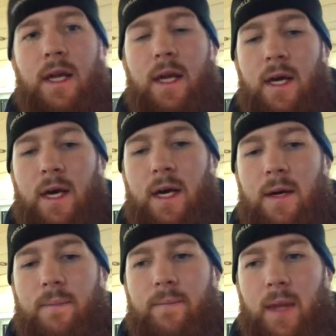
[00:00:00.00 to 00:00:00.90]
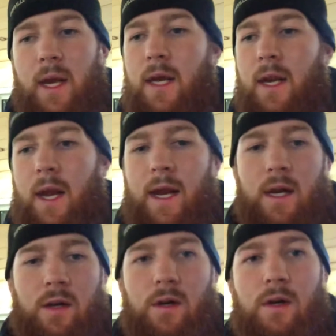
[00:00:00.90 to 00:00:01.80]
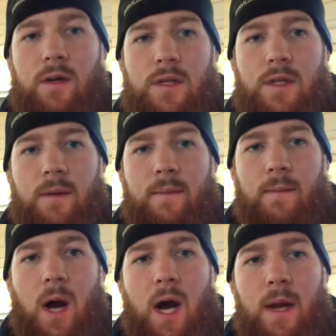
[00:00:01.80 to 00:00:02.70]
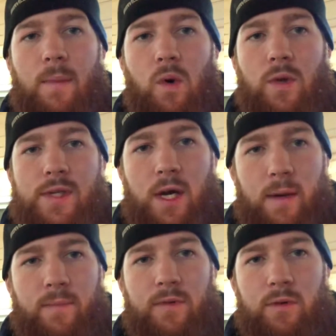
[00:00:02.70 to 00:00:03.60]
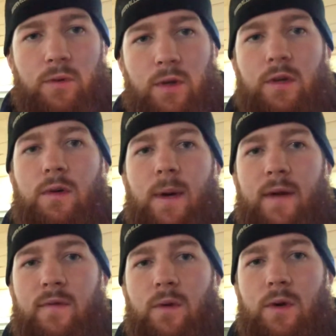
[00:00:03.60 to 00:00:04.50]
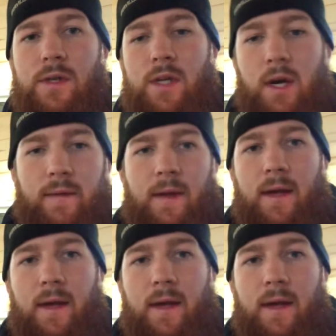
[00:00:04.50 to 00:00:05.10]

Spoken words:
and anchor some eye bolts up through the 2x4s on the